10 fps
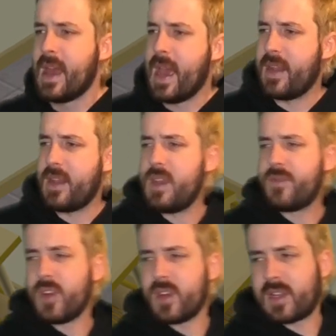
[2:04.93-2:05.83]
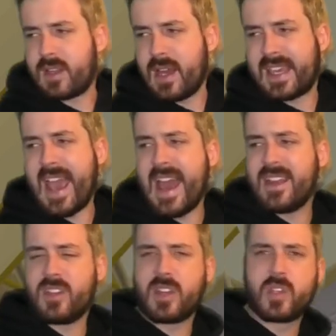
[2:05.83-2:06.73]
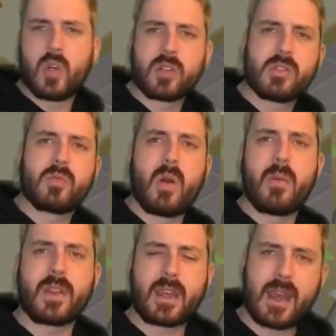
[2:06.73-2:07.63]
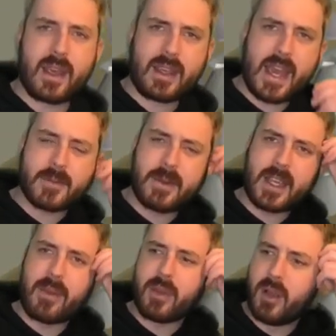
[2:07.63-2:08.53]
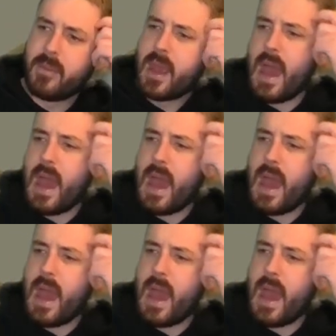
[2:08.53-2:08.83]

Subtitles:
And then you've got a cat you can talk to as well with the Catspeak amulet.